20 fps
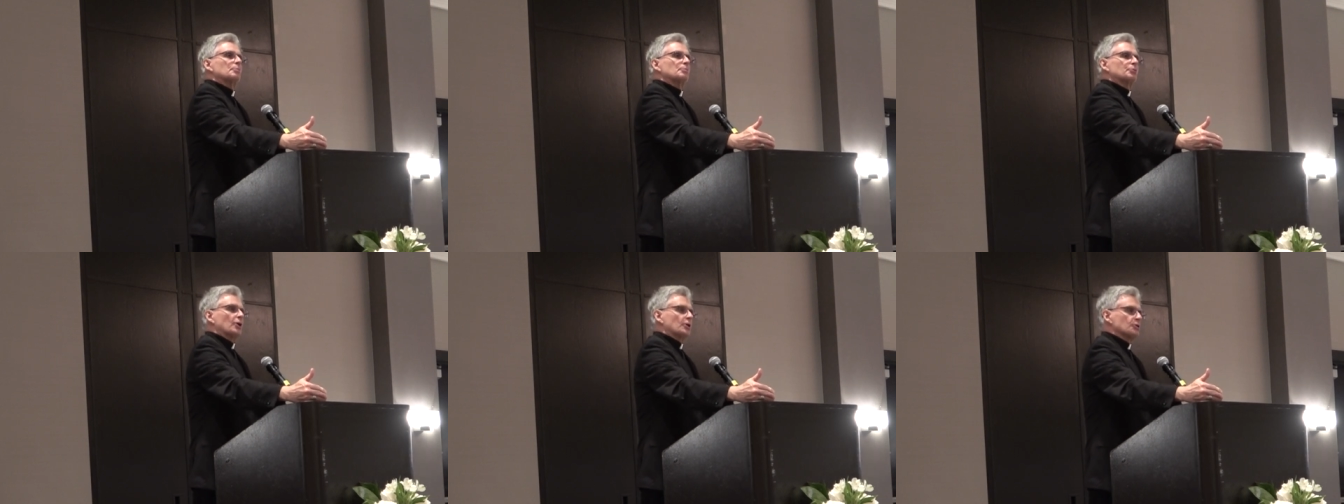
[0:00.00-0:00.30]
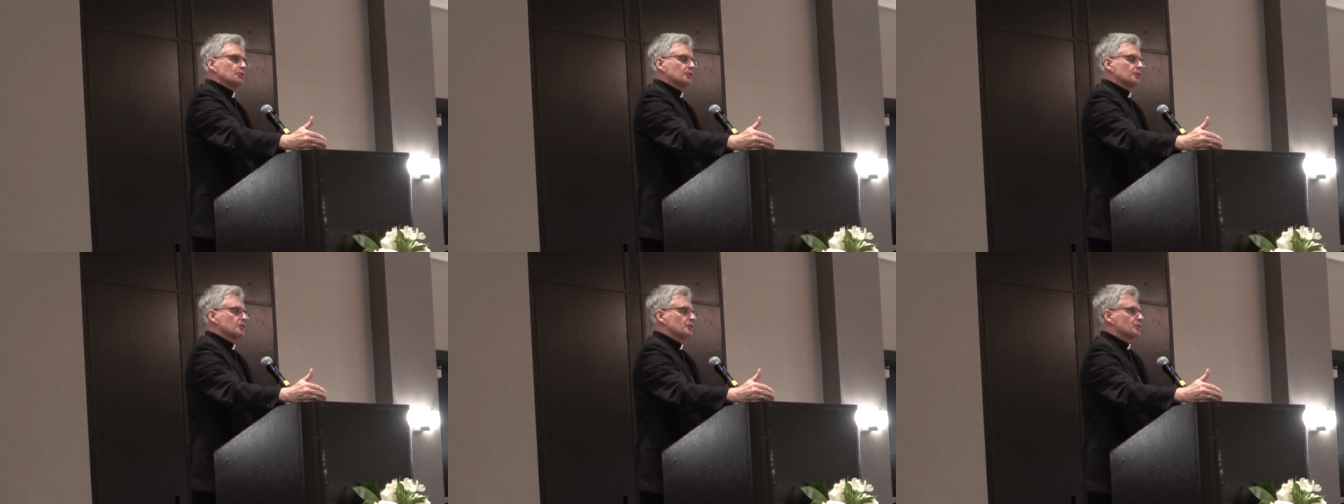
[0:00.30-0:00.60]

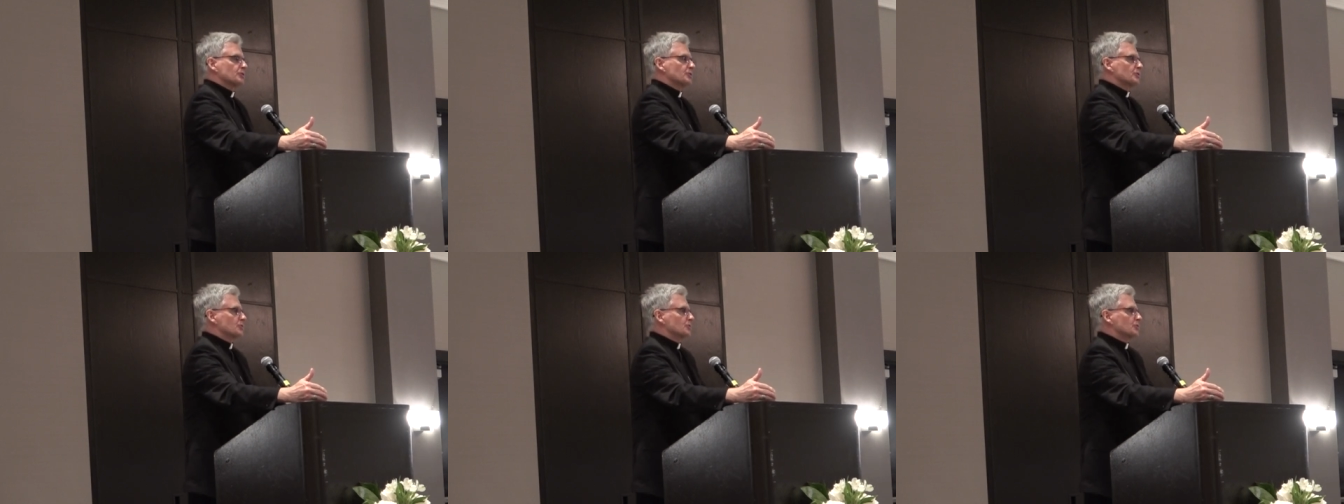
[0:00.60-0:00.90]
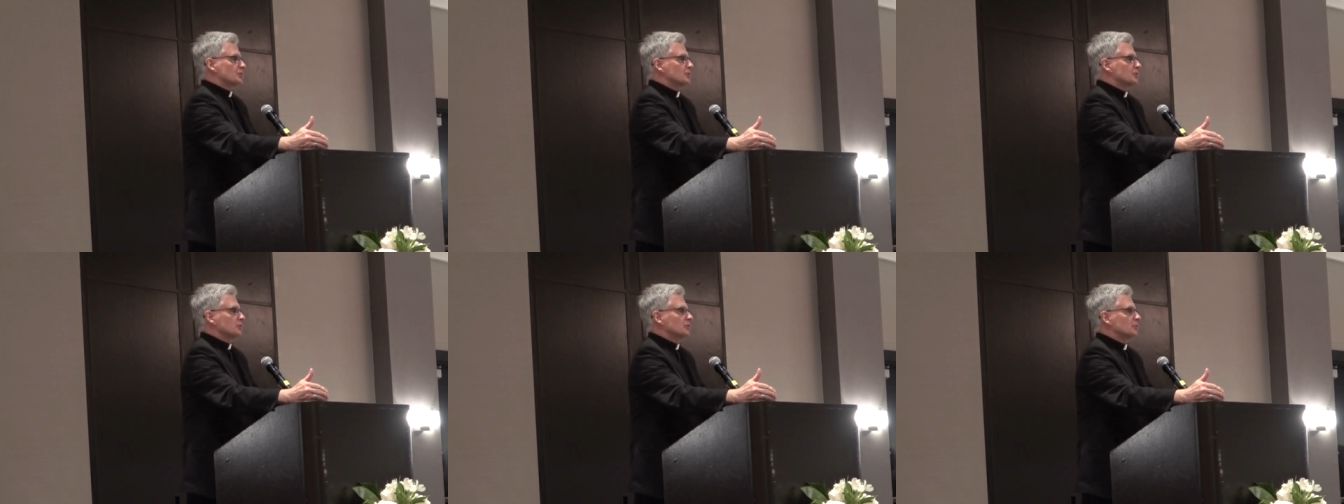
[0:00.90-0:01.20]
prejudice is
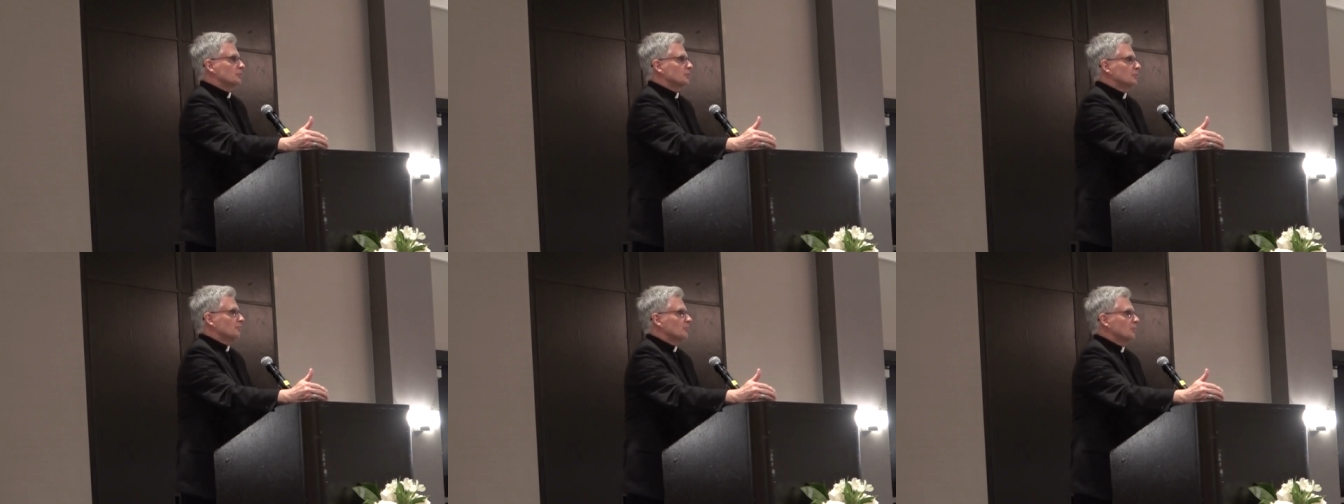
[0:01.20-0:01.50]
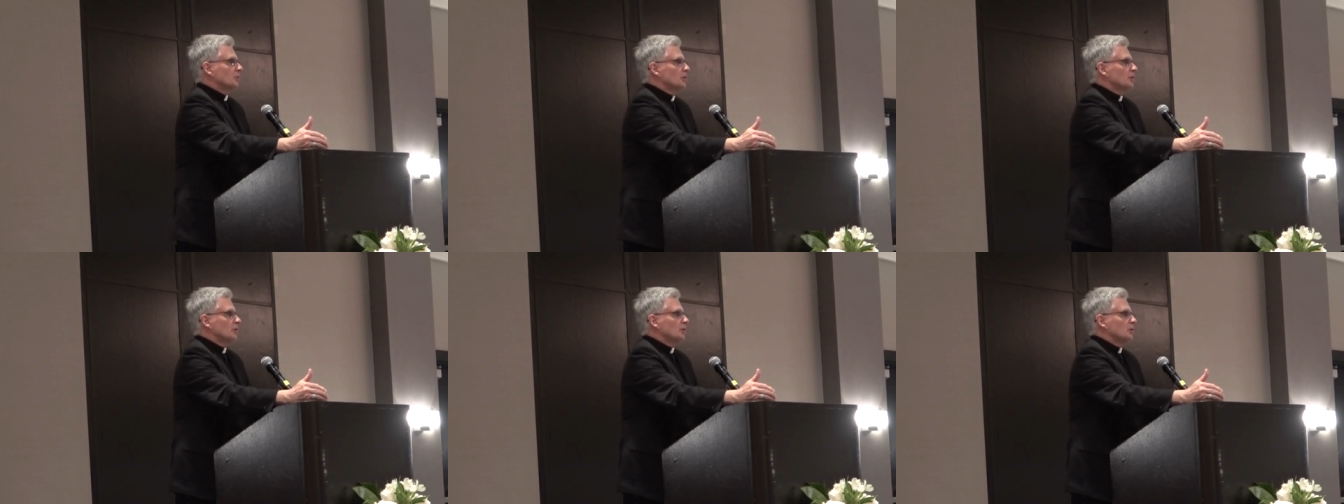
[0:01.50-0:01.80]
assumed,
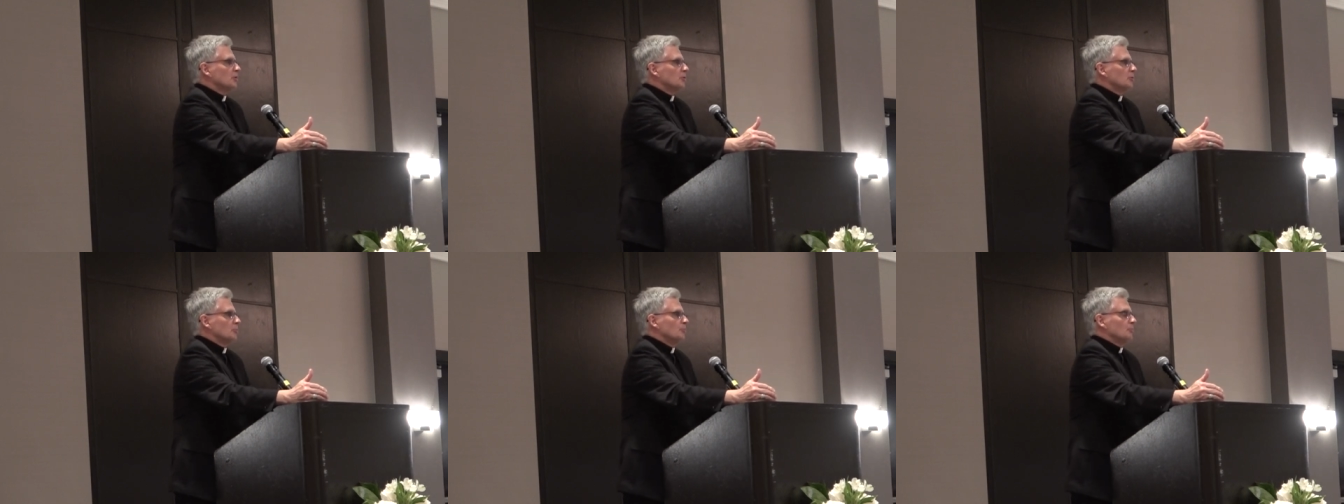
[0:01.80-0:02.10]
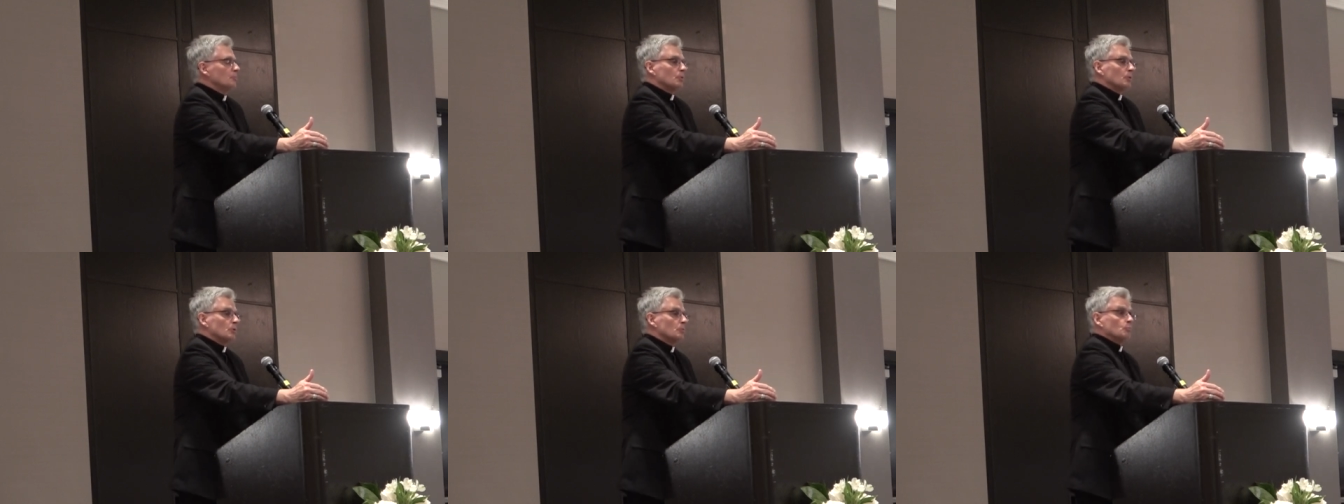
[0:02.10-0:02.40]

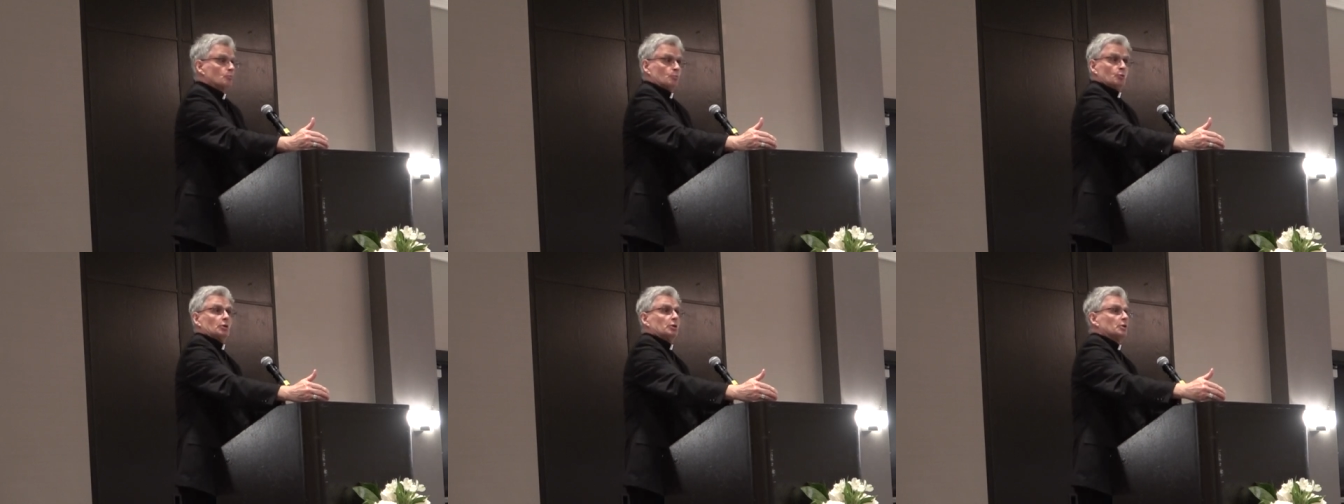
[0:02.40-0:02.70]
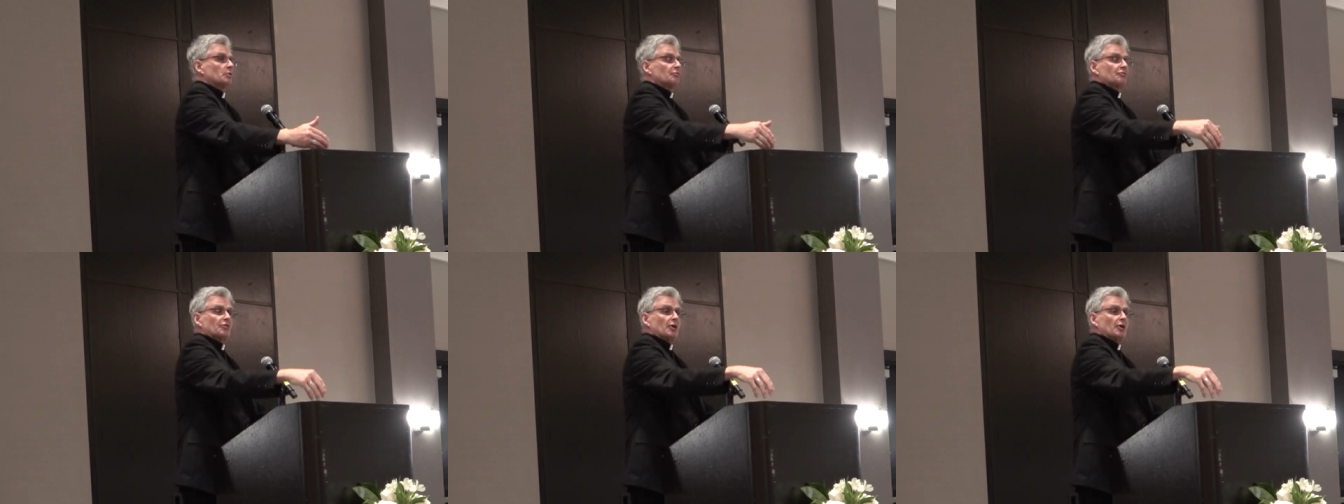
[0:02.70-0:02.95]
really